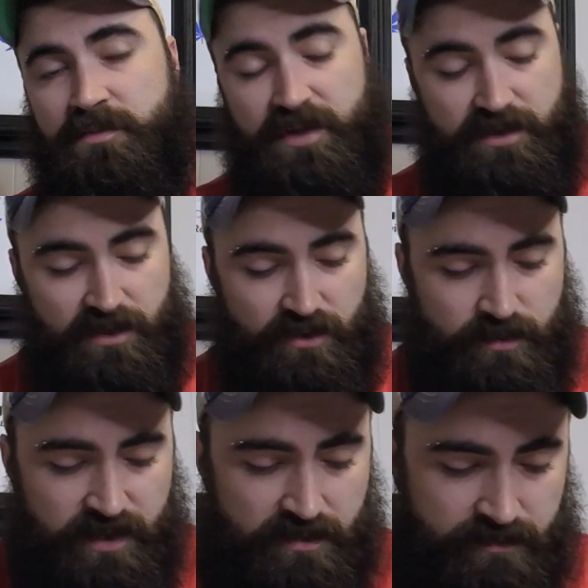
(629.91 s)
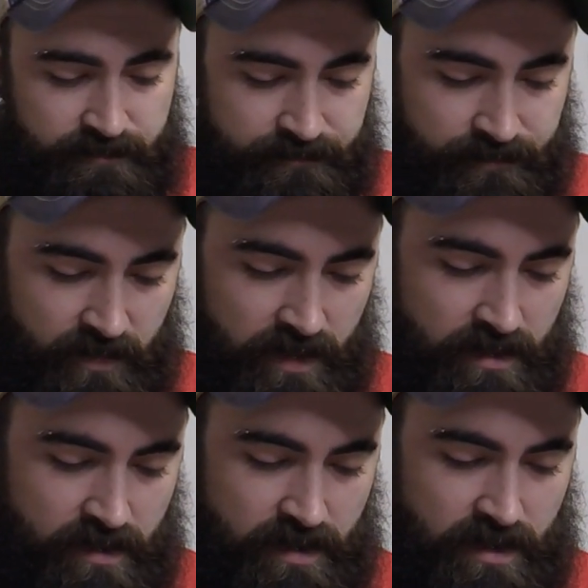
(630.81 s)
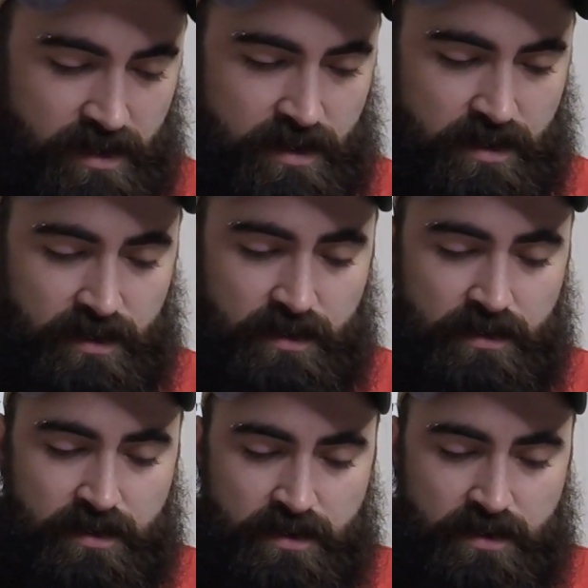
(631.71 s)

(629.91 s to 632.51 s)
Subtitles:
beards, and grooming. And